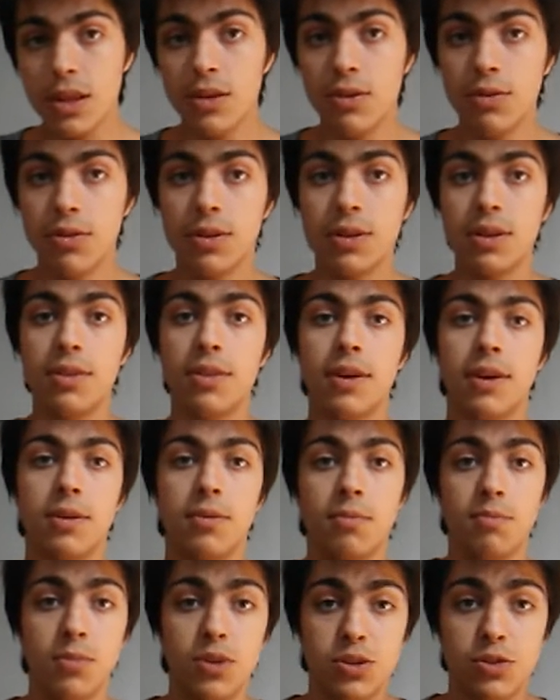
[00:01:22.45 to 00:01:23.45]
you'll need
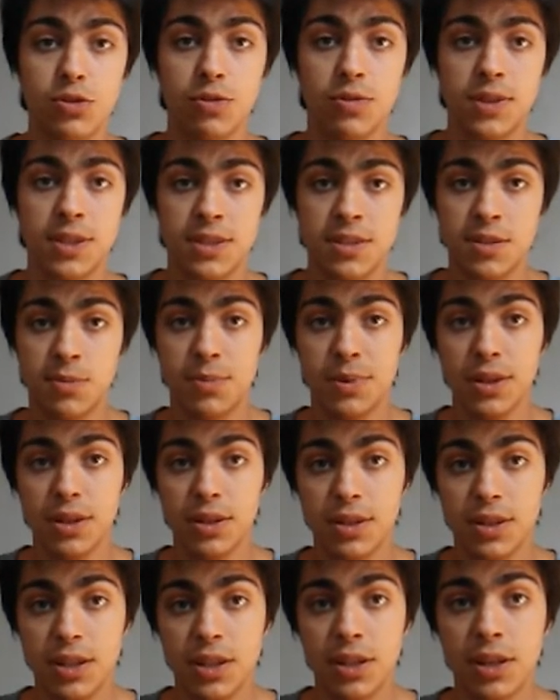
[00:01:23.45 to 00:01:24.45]
that muscle
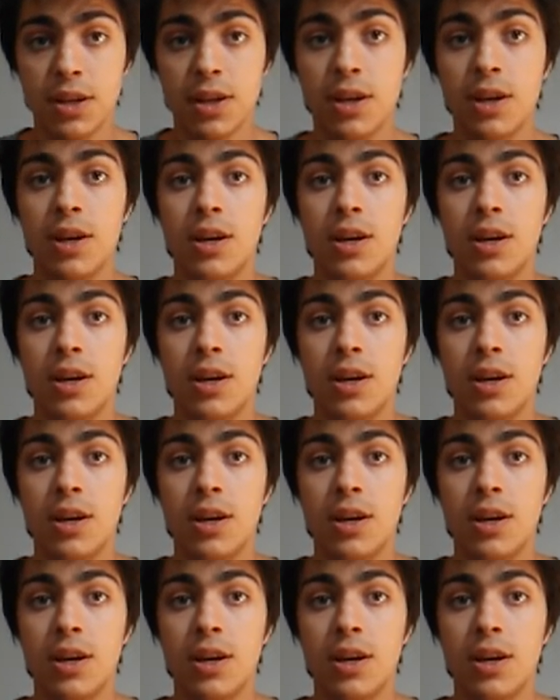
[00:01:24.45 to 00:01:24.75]
flexibility.